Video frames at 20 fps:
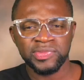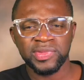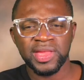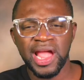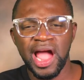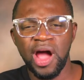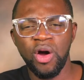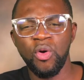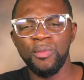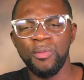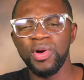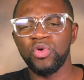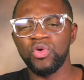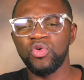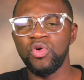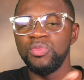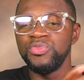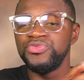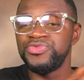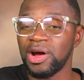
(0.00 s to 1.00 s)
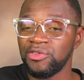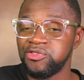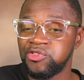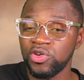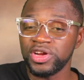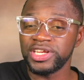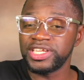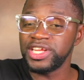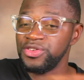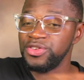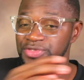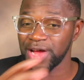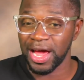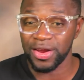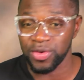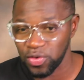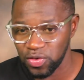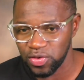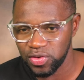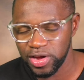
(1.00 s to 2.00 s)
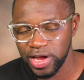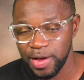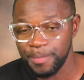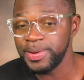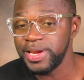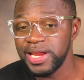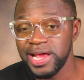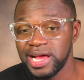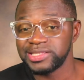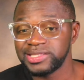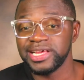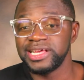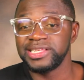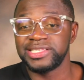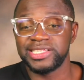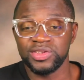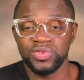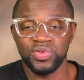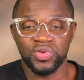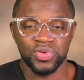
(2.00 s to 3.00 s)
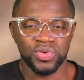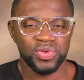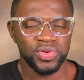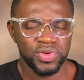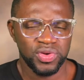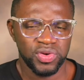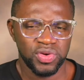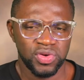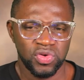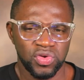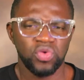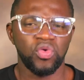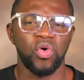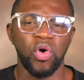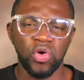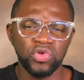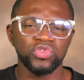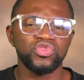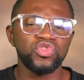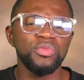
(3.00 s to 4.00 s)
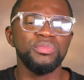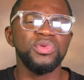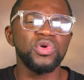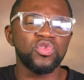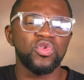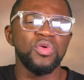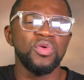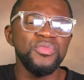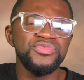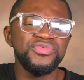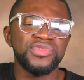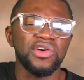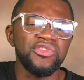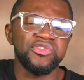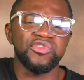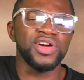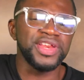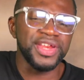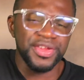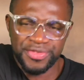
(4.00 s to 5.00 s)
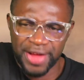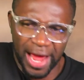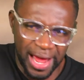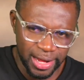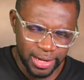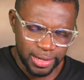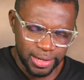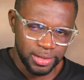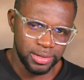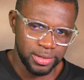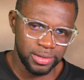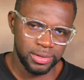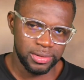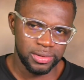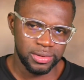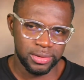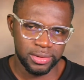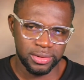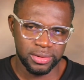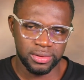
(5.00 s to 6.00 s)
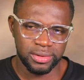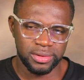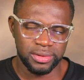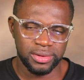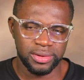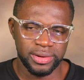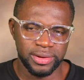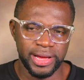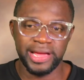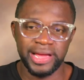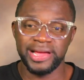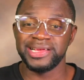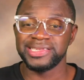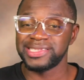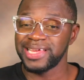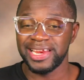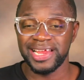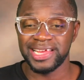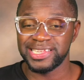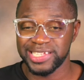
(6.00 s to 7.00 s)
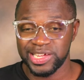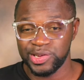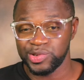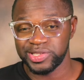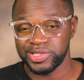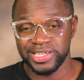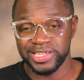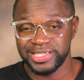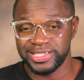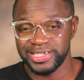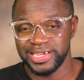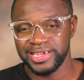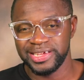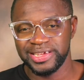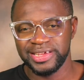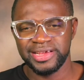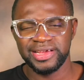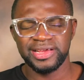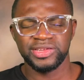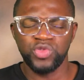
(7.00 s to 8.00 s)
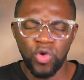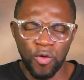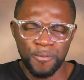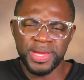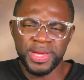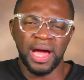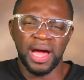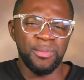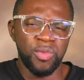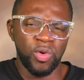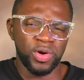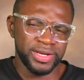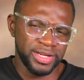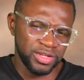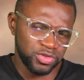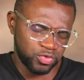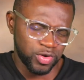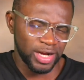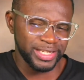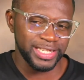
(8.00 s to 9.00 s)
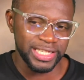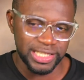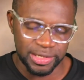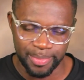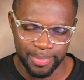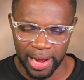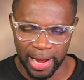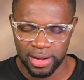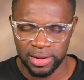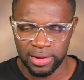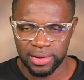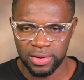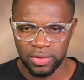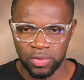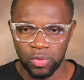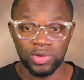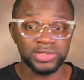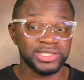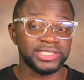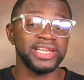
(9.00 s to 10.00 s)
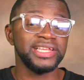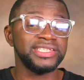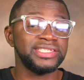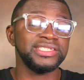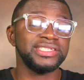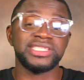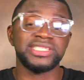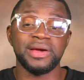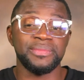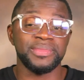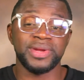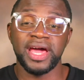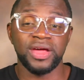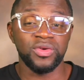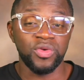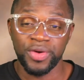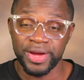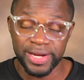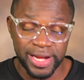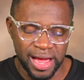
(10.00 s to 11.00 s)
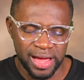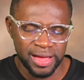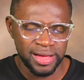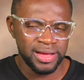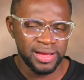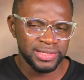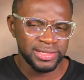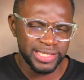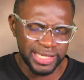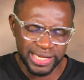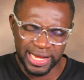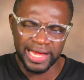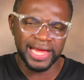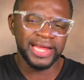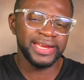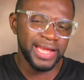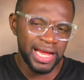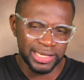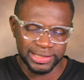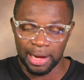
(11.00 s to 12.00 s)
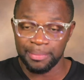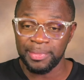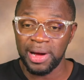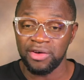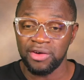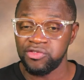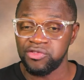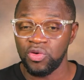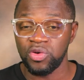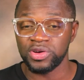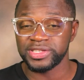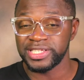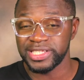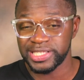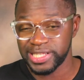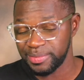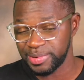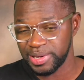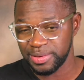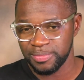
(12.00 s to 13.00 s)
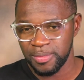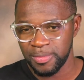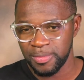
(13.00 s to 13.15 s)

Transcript: a obekum dwafo di dwa no ebi na esa esi no ono so obekum dwafo di dwa esa na skills ne ti so obi abol ni strategy ba o steady system na no he na che di eye di atabafo o system ni